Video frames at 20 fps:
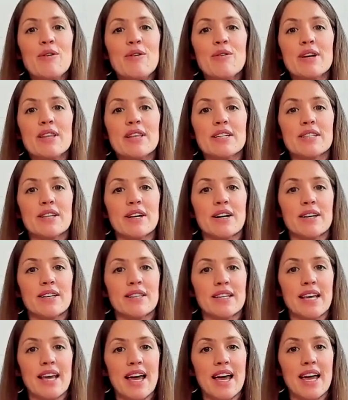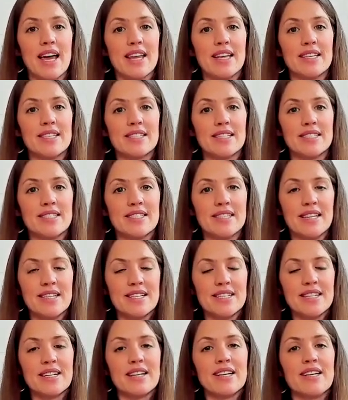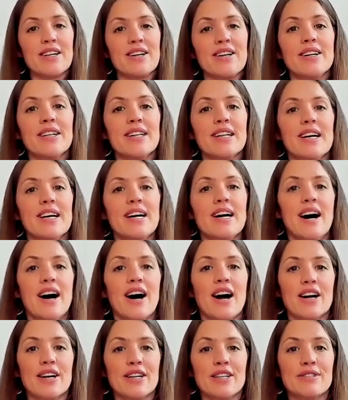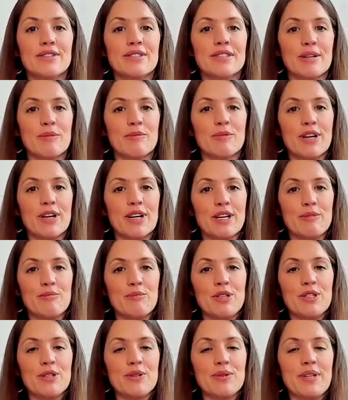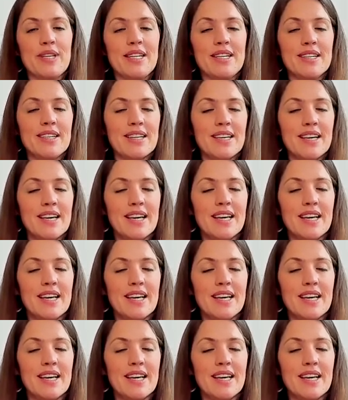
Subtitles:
where there's hardly any sensation at all? Are you somewhere in between?